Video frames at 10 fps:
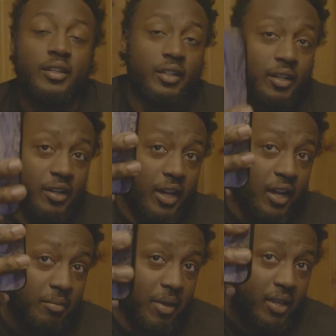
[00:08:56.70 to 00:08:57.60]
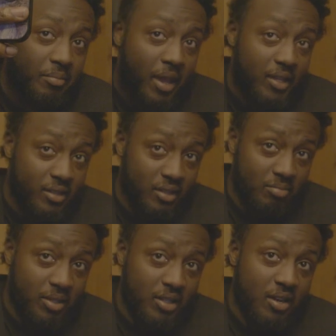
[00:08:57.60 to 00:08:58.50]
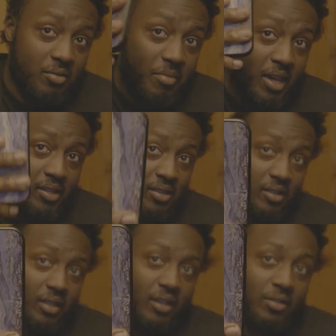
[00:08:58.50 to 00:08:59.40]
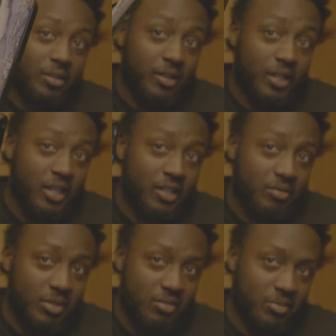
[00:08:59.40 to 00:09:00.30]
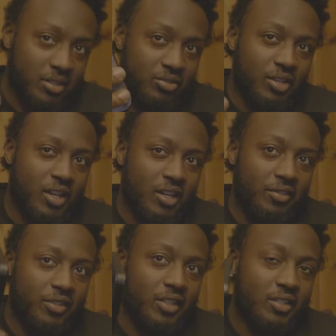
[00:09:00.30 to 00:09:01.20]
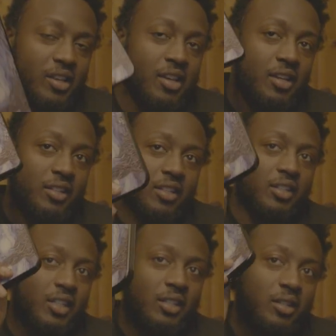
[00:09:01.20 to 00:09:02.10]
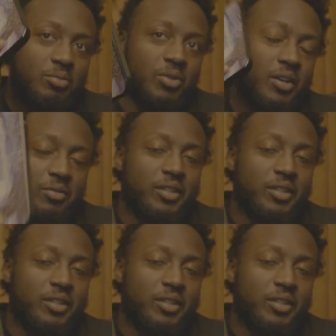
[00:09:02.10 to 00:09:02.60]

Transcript: learn how to max this bitch out. Max this out. Get as much money as you can off of this until it gets to the point